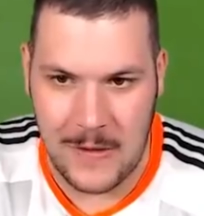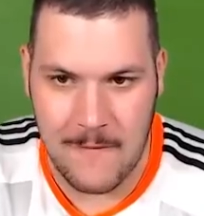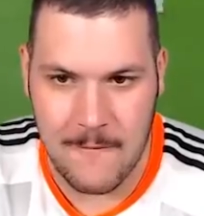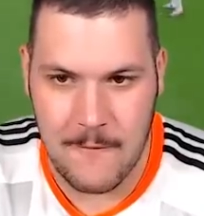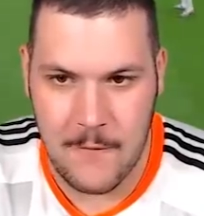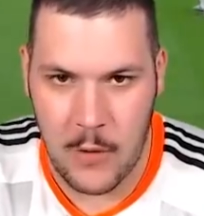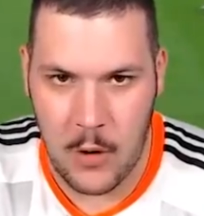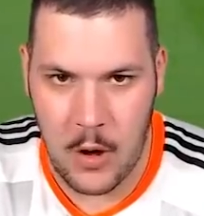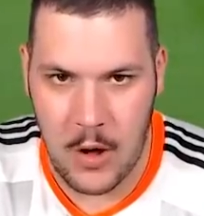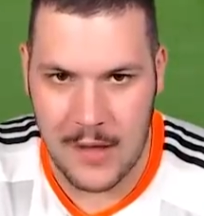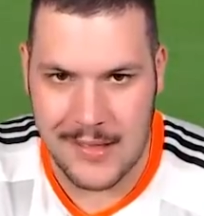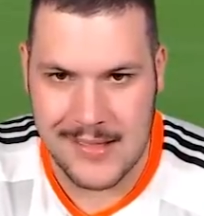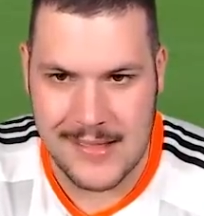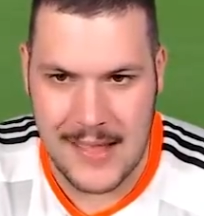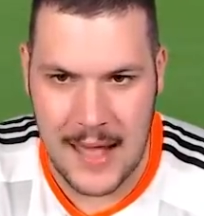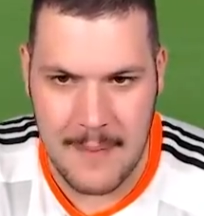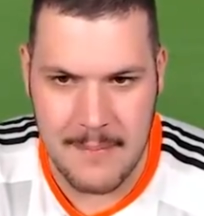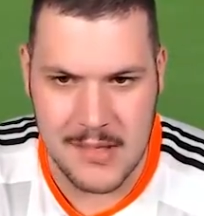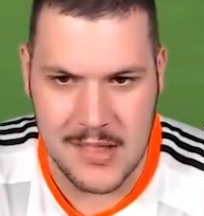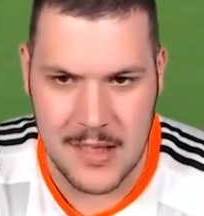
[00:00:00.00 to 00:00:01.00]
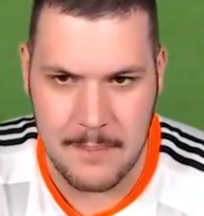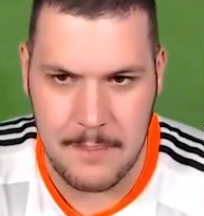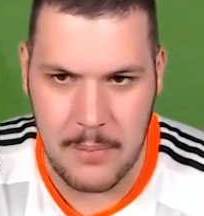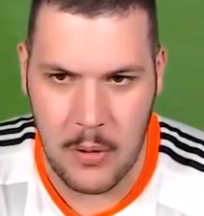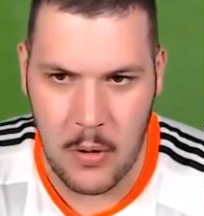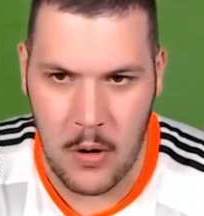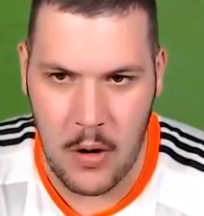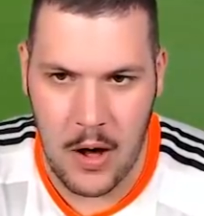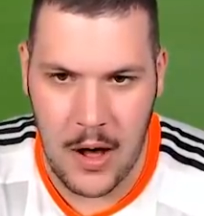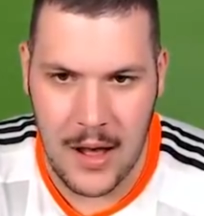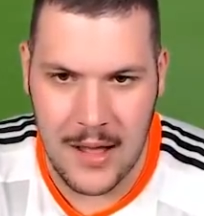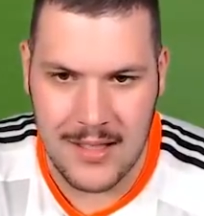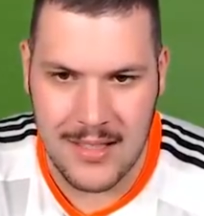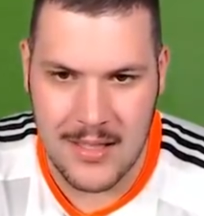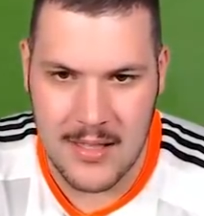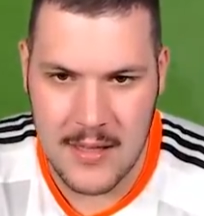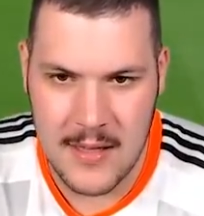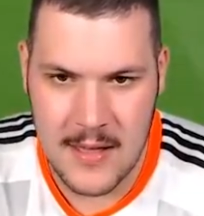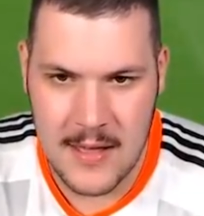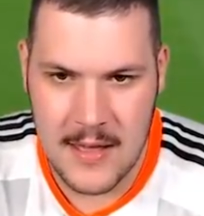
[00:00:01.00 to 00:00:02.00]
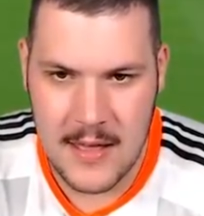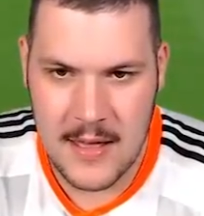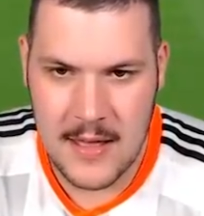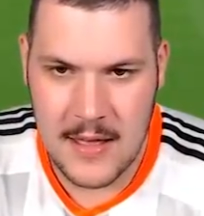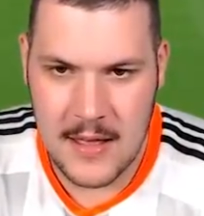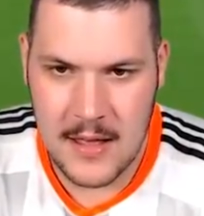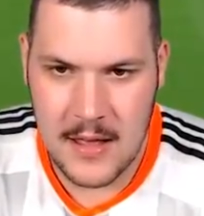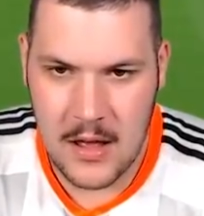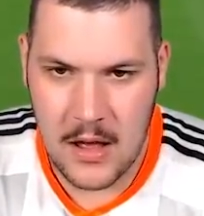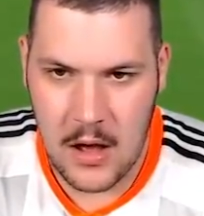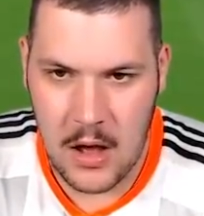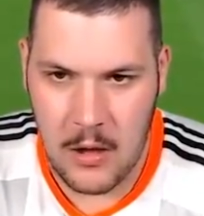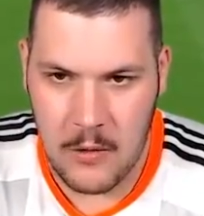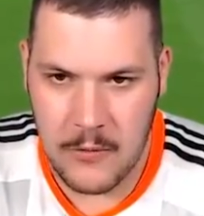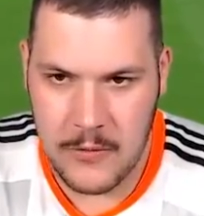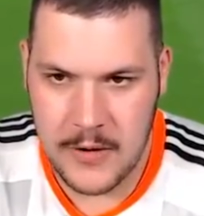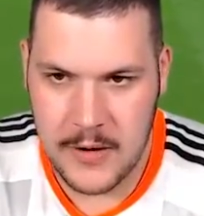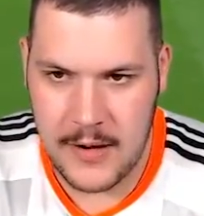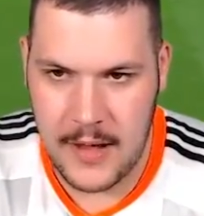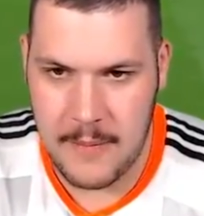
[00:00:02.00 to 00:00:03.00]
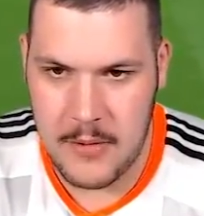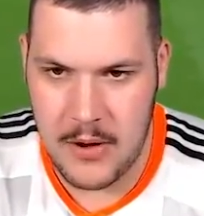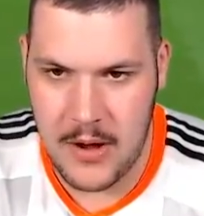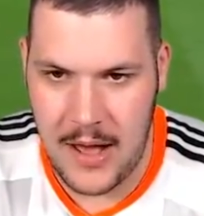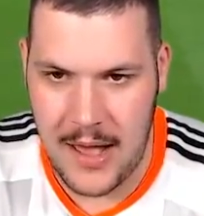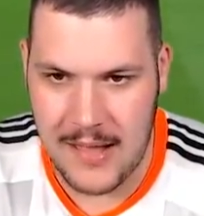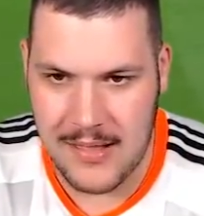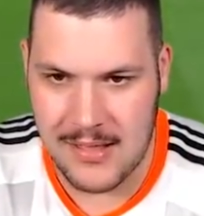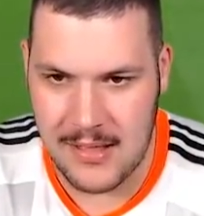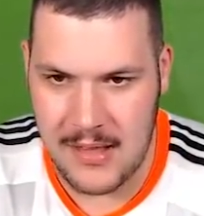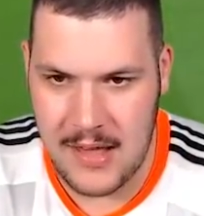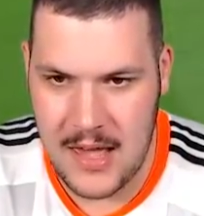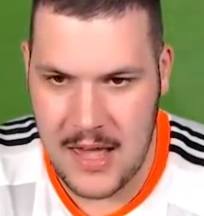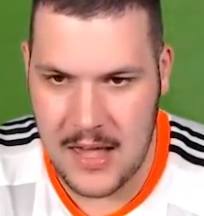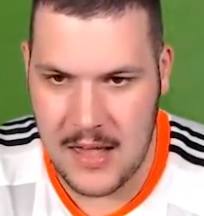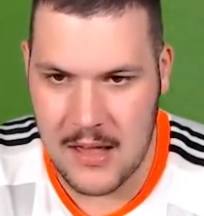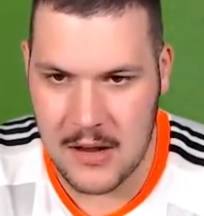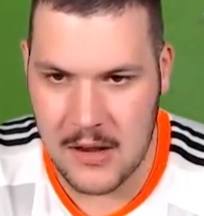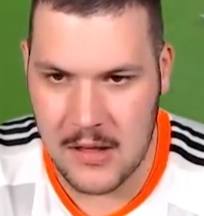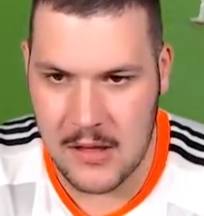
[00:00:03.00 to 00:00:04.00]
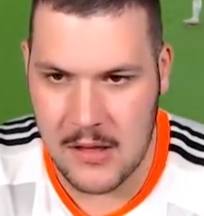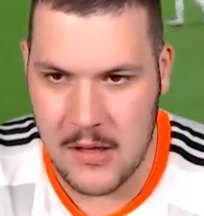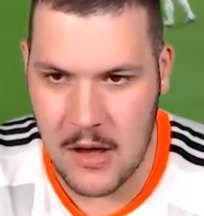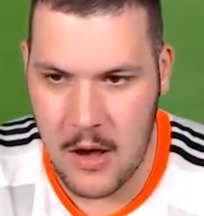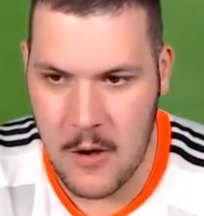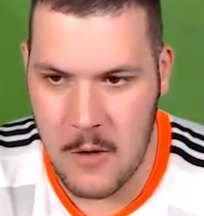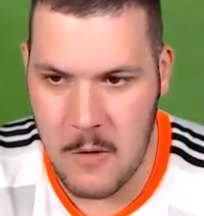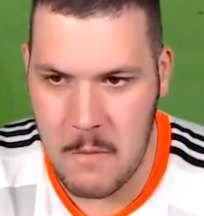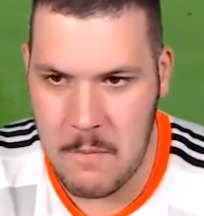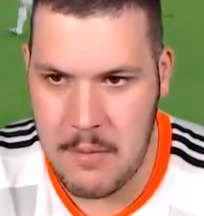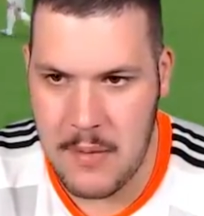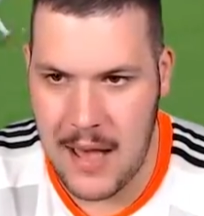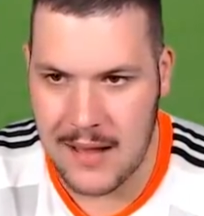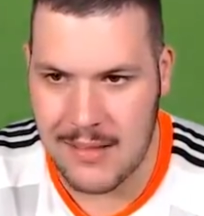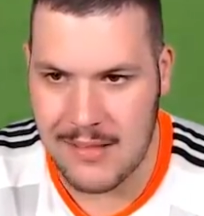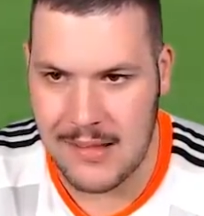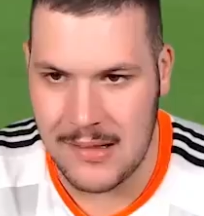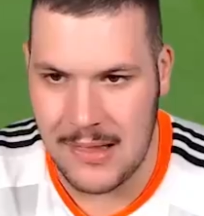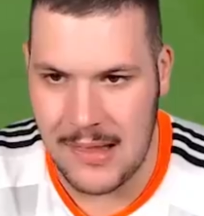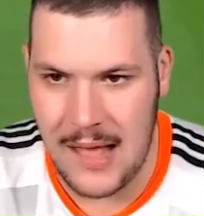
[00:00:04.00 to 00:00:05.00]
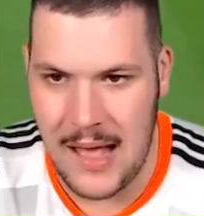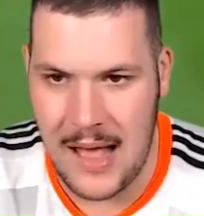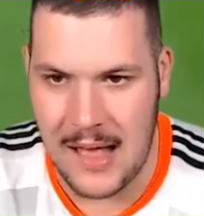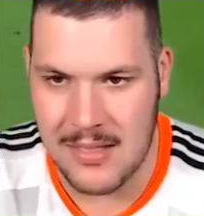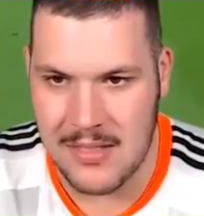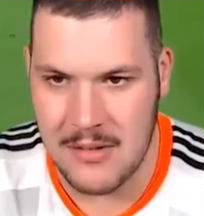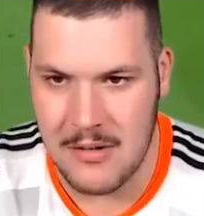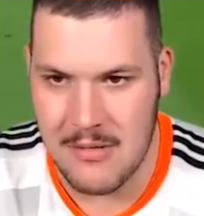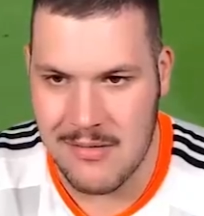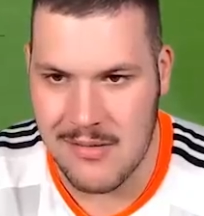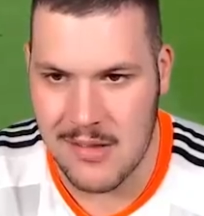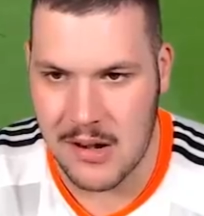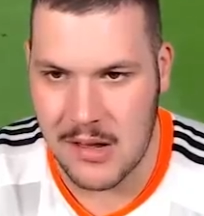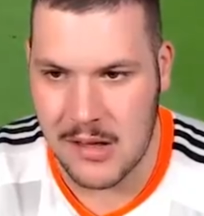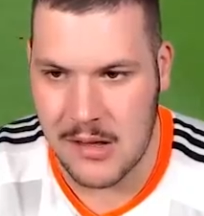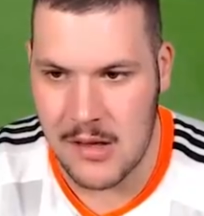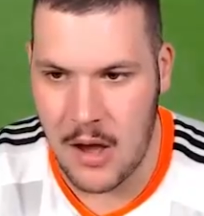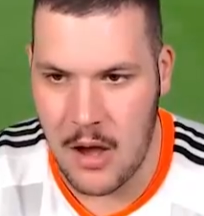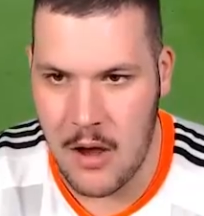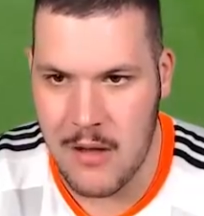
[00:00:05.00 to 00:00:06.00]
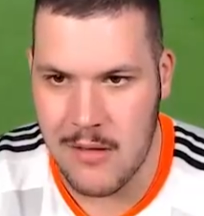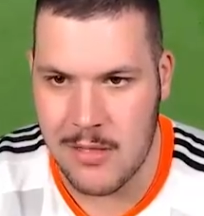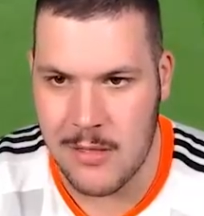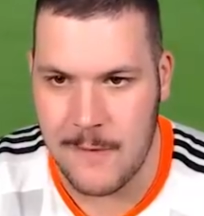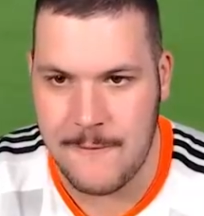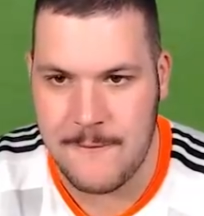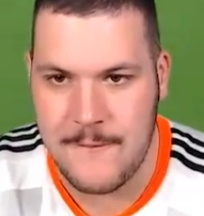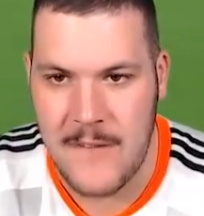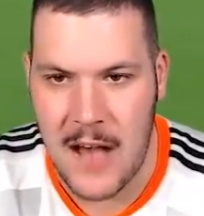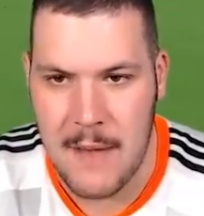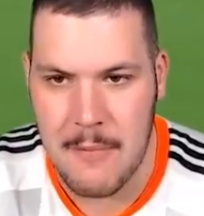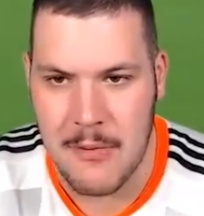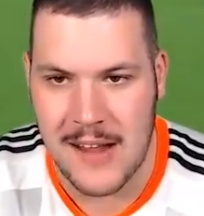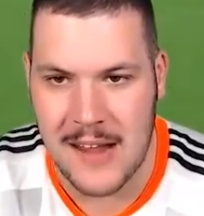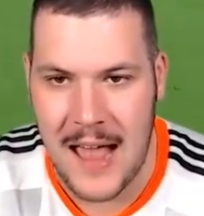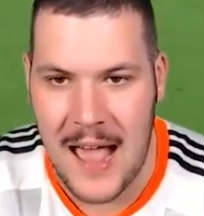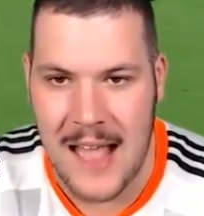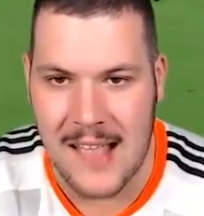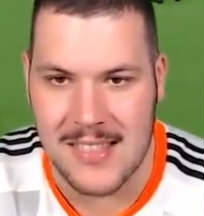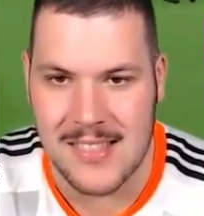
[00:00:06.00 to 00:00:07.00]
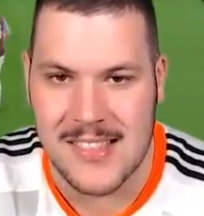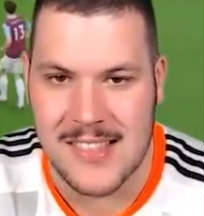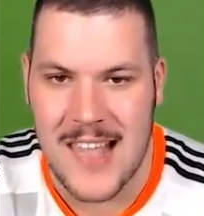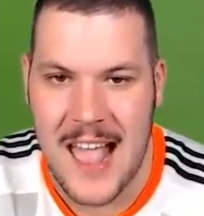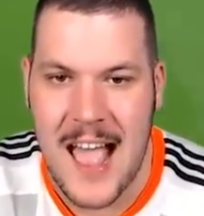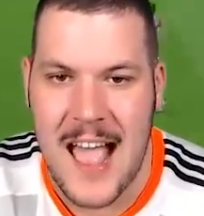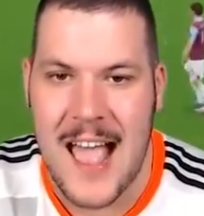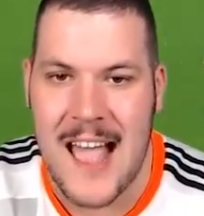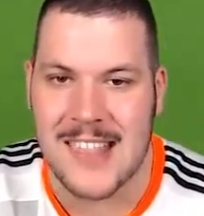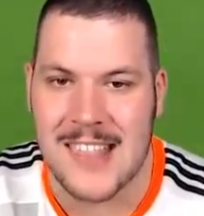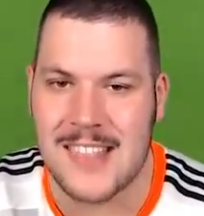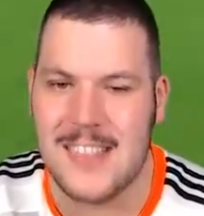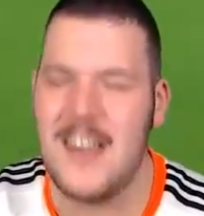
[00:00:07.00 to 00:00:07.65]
for some support. Holding it up nicely. Going to go back to Larson, who's going to go to Fabregas. Cesc